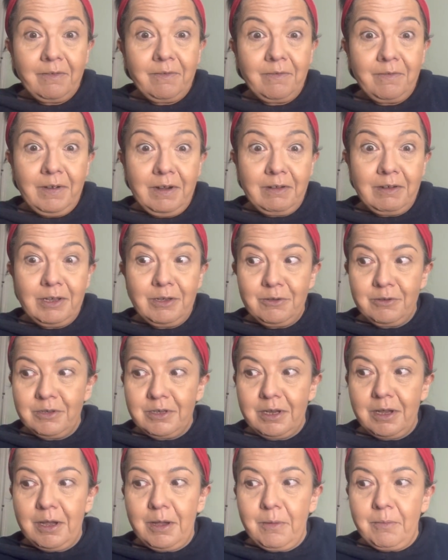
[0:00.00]
Very good
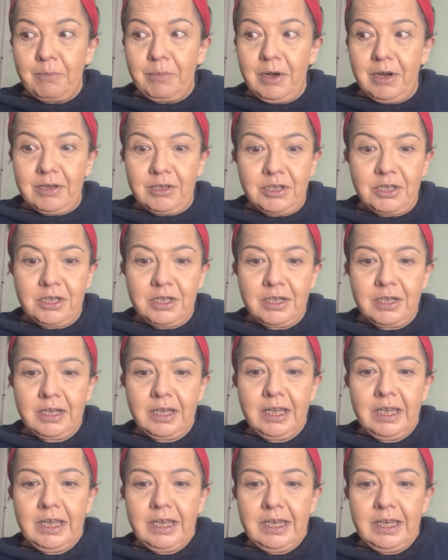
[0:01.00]
brush.
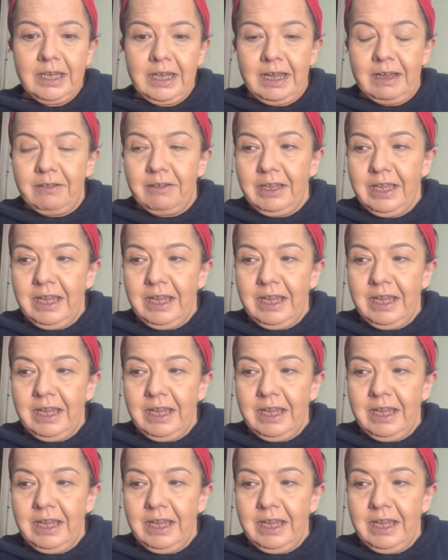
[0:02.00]
Now,